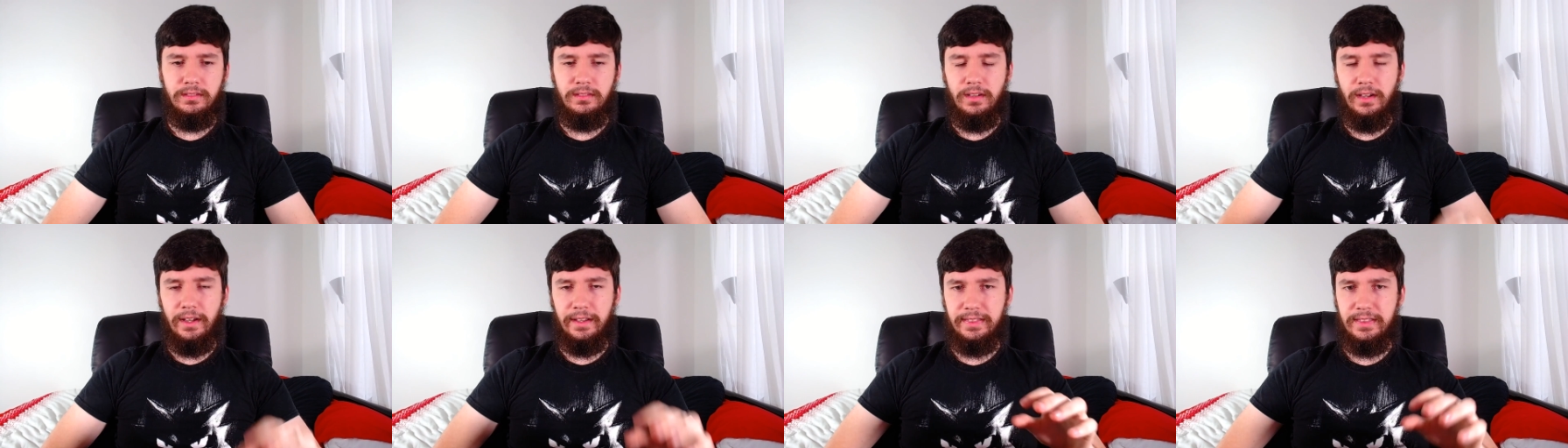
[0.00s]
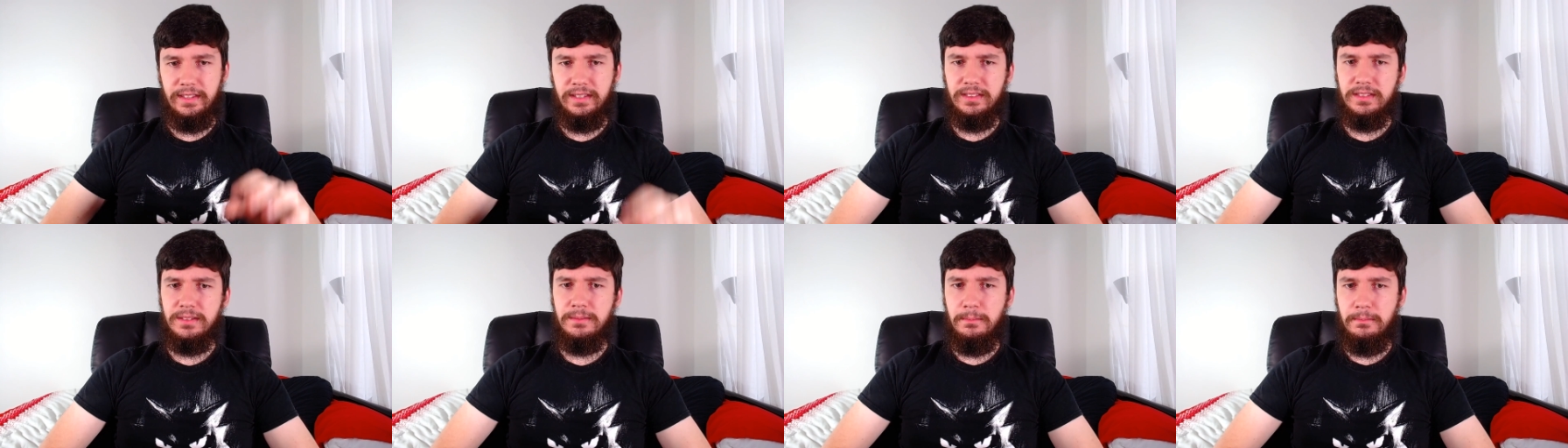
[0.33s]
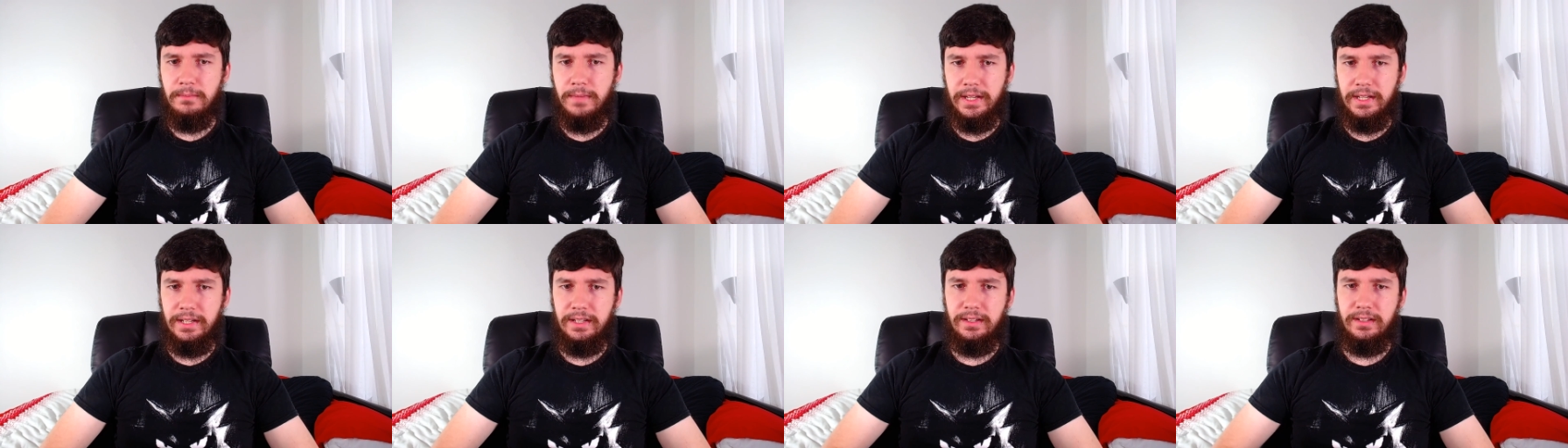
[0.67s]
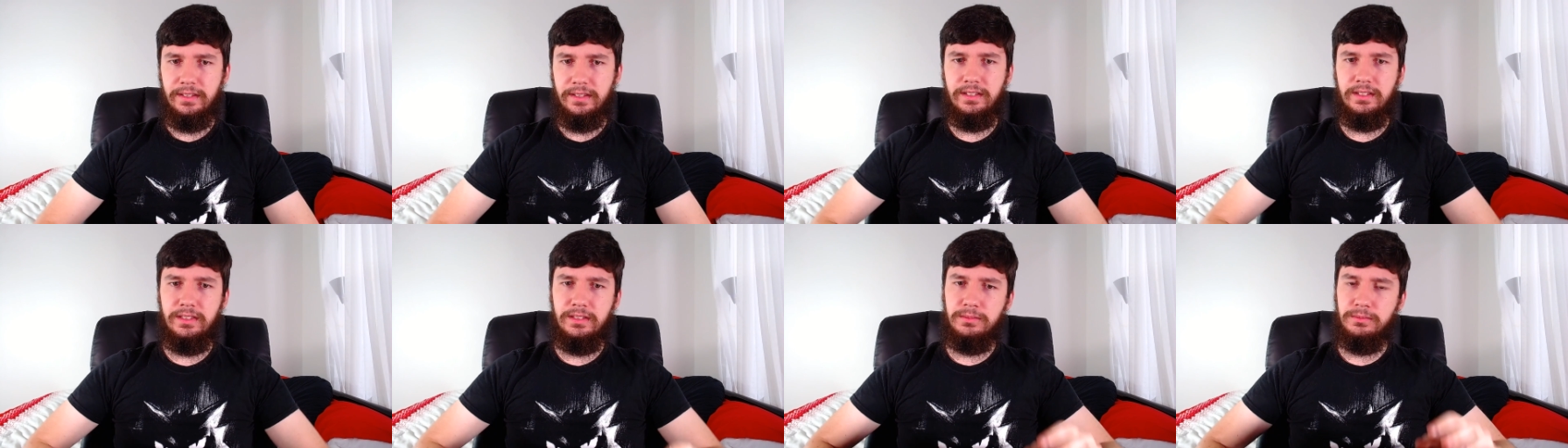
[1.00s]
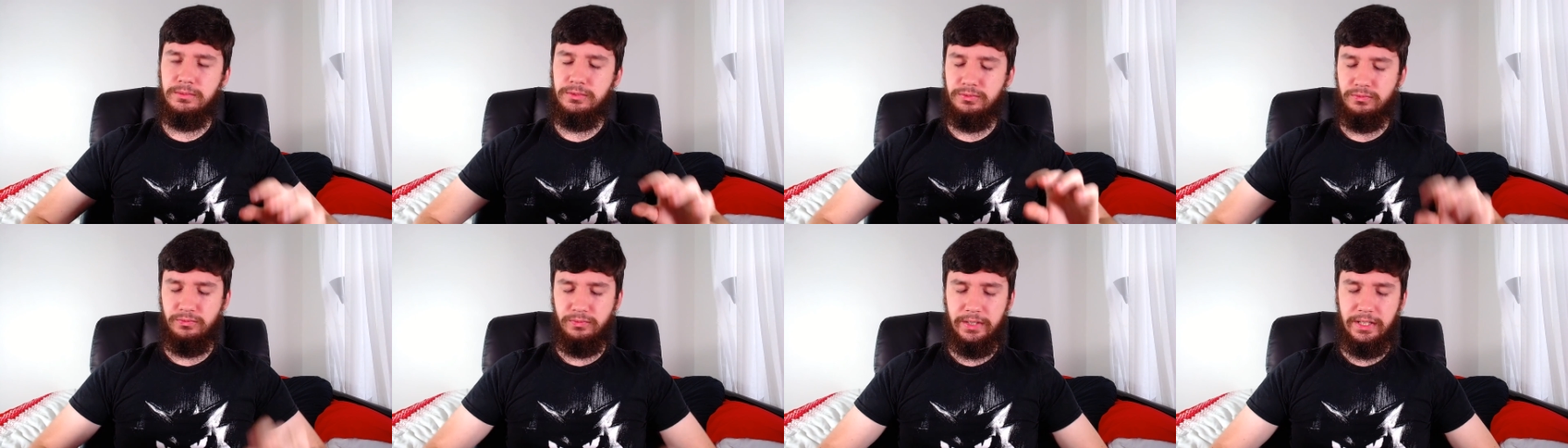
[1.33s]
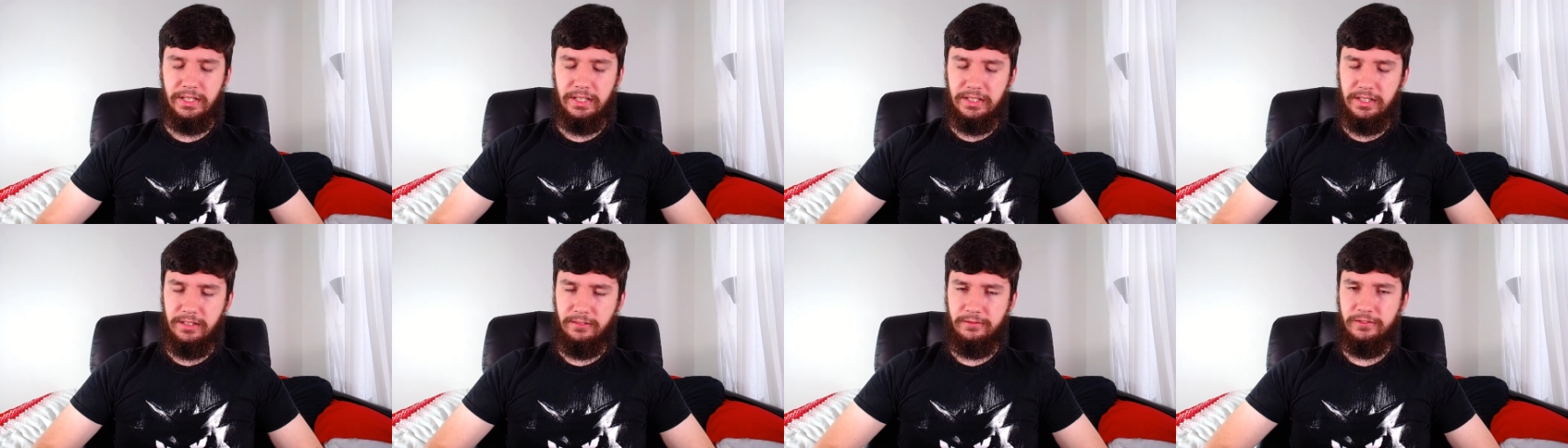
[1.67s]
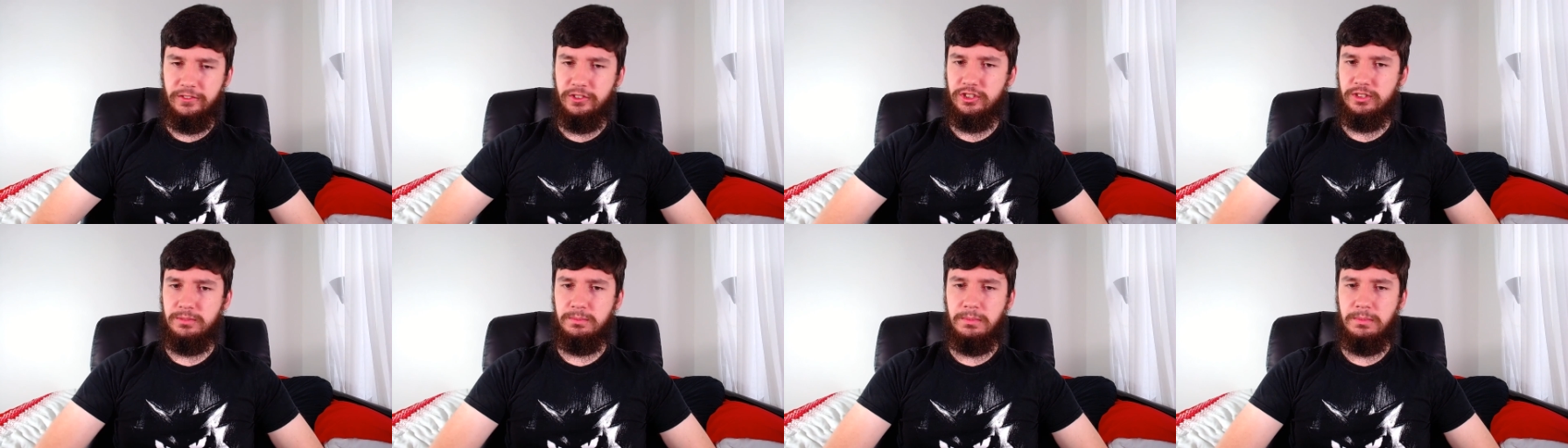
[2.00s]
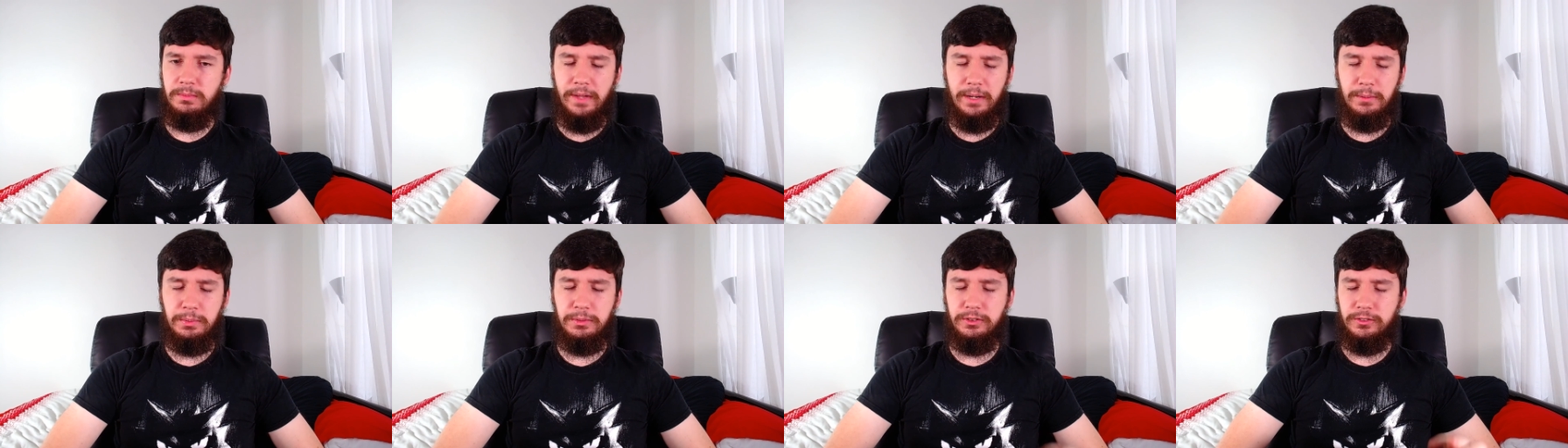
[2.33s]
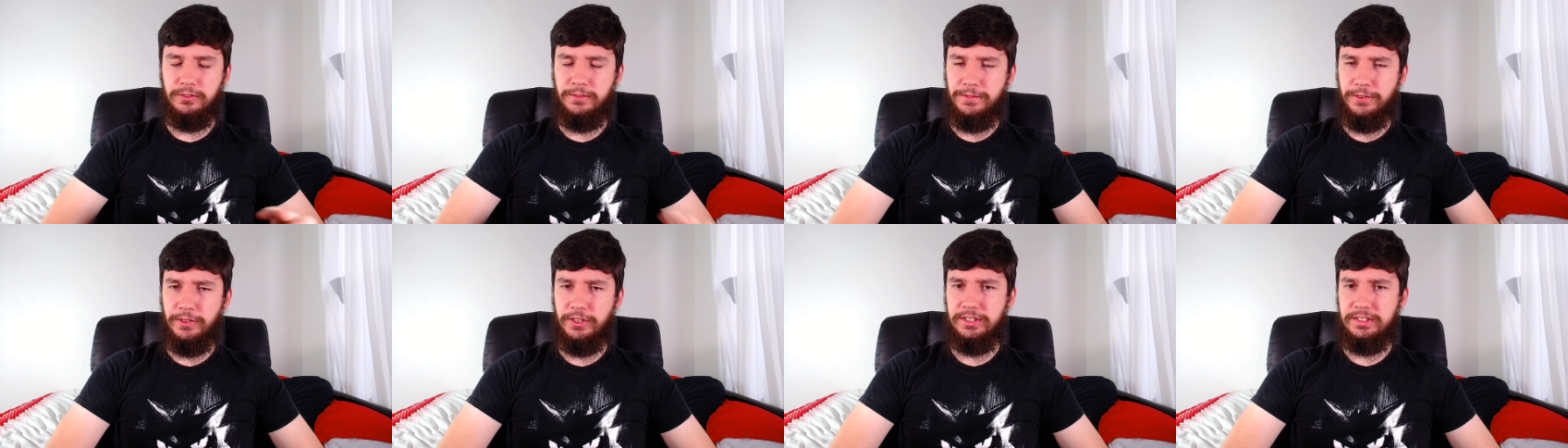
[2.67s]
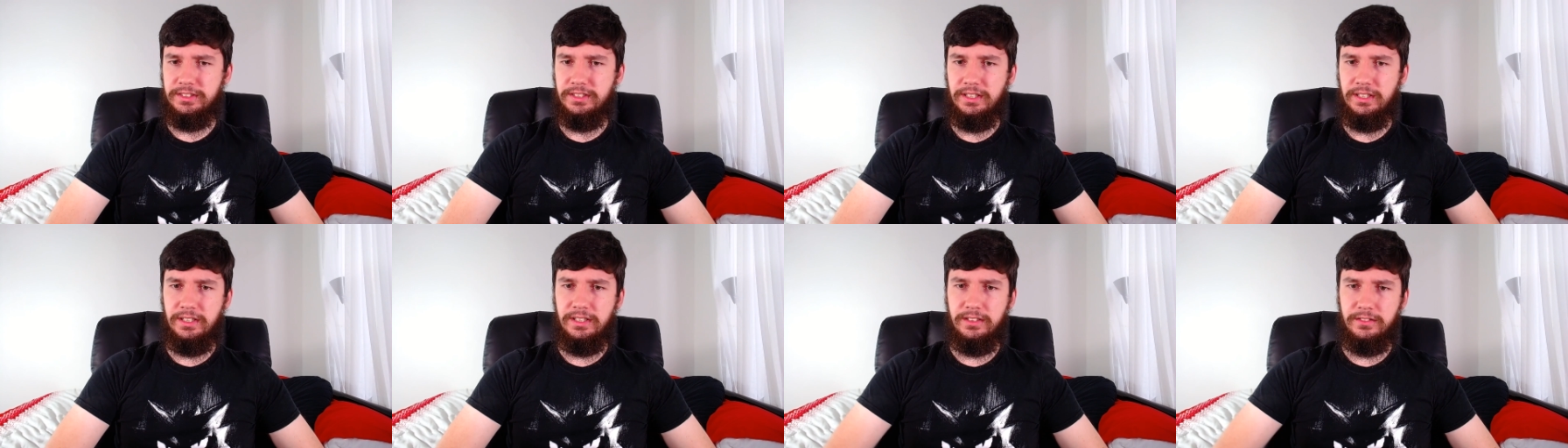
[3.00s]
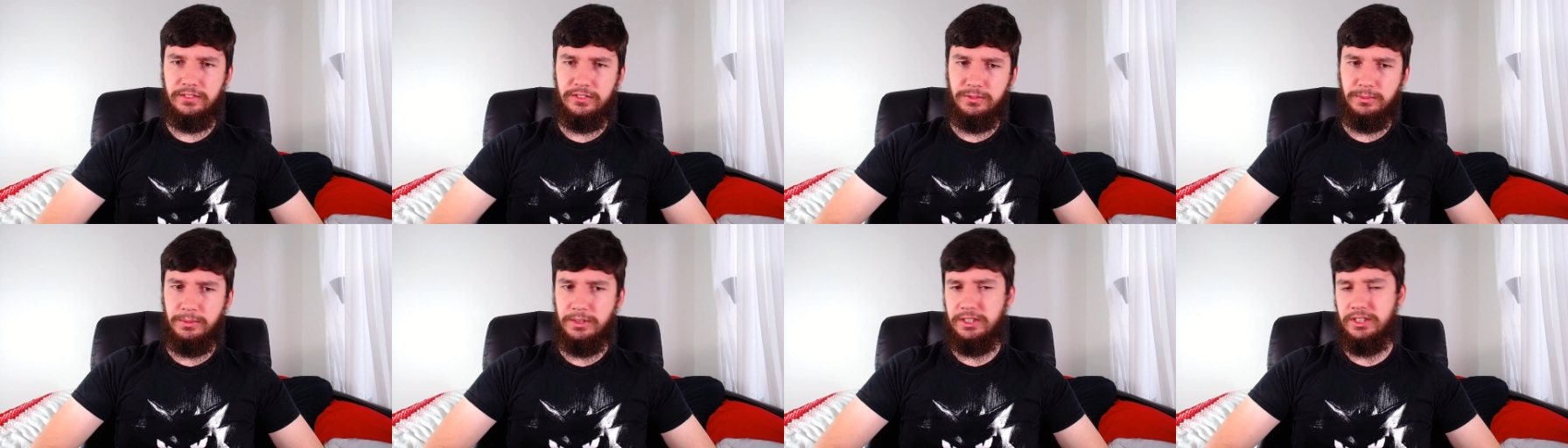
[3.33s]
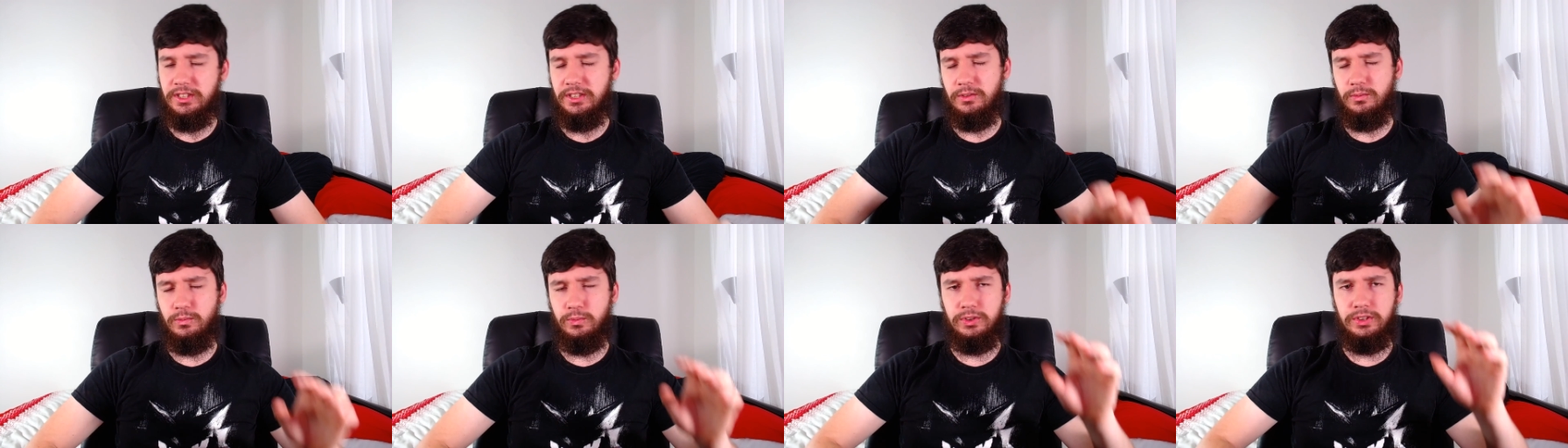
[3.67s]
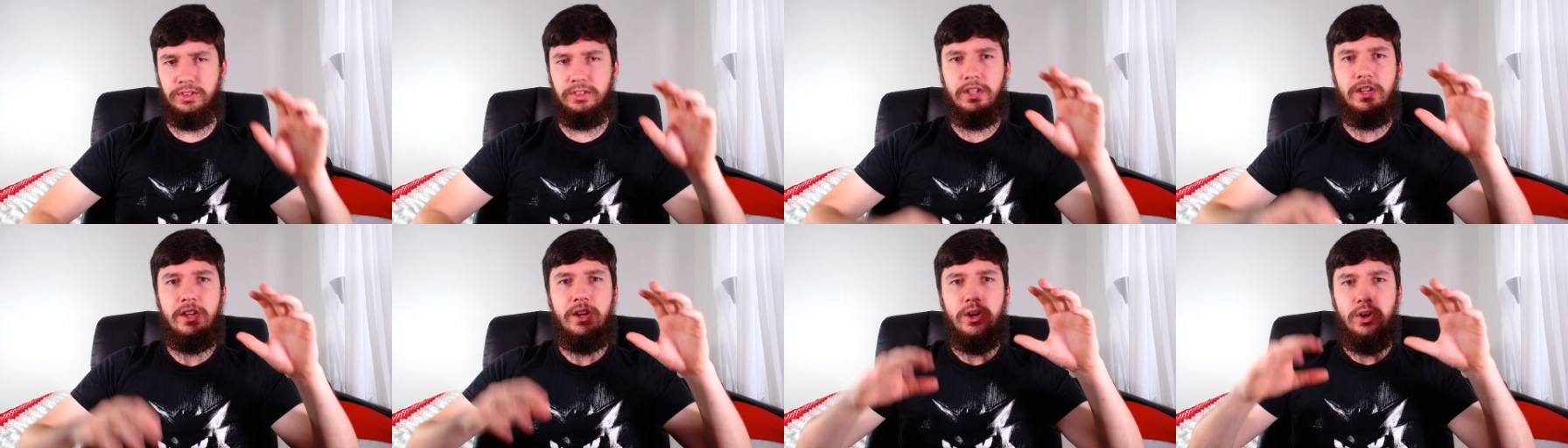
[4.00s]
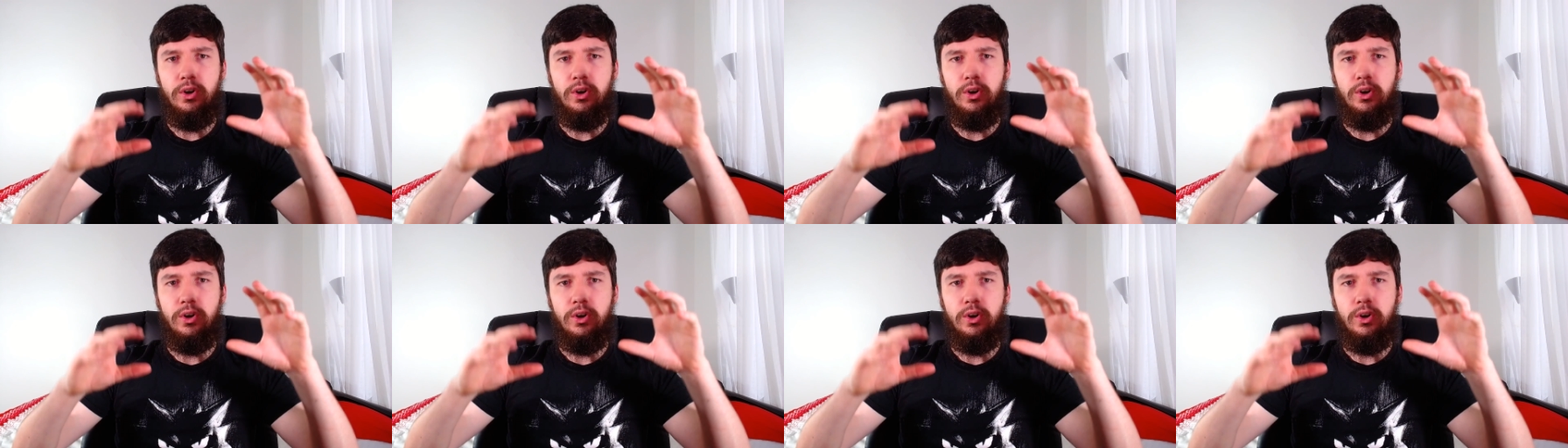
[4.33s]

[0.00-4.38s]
I think the main thing that was really confusing me back when I was first thinking of switching was